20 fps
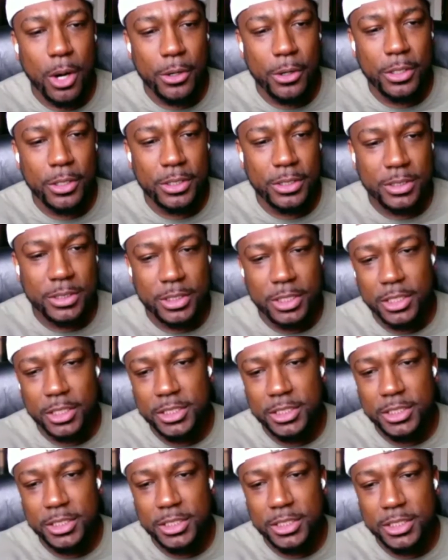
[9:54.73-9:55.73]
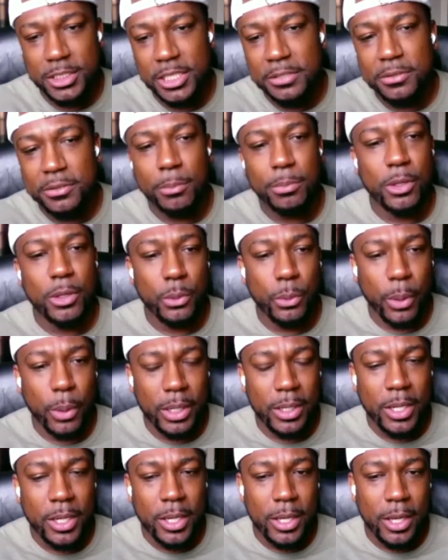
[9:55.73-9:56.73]
artist to achieve something great.
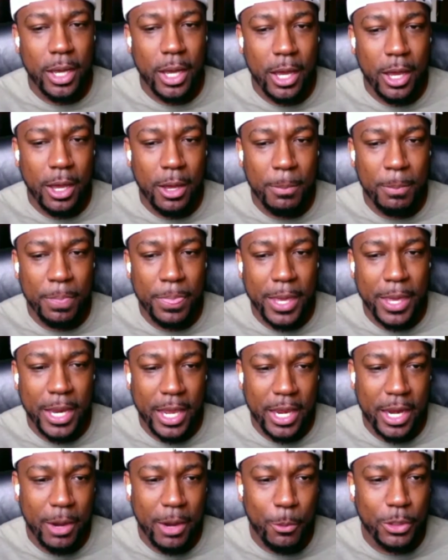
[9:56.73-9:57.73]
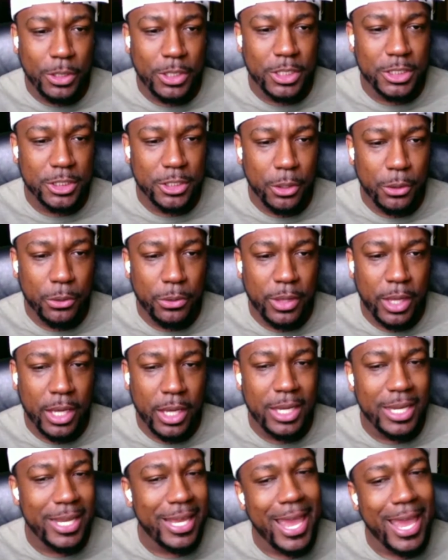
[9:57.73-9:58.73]
And I want to show
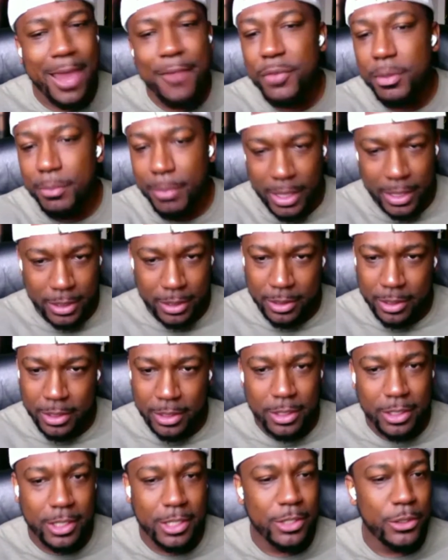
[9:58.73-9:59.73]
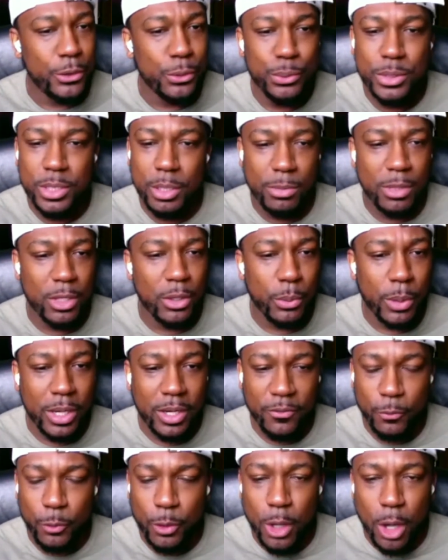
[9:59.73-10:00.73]
that everybody can do something
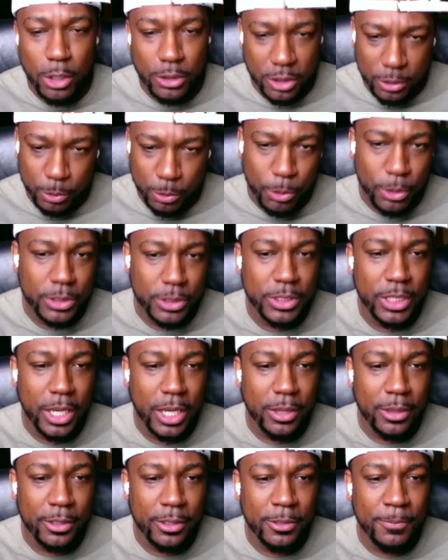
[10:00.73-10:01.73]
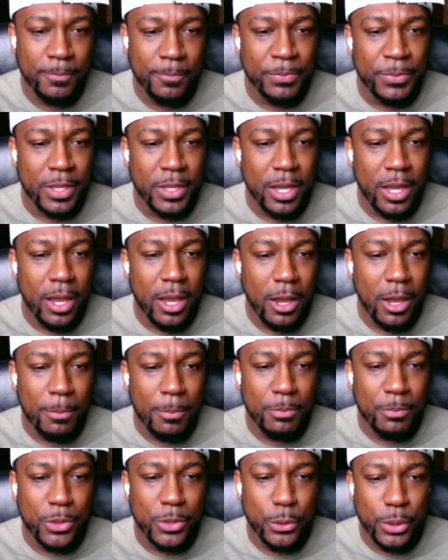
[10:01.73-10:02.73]
great. If we all just work together,
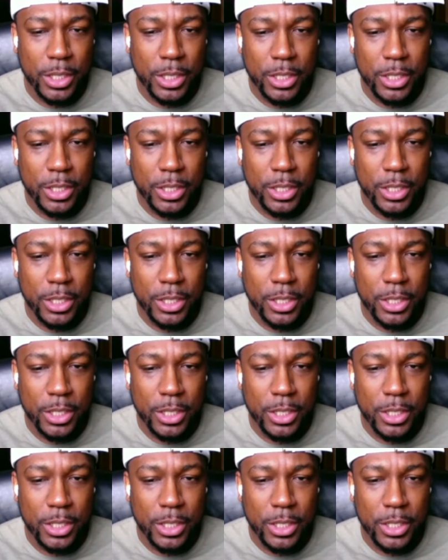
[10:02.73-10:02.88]
you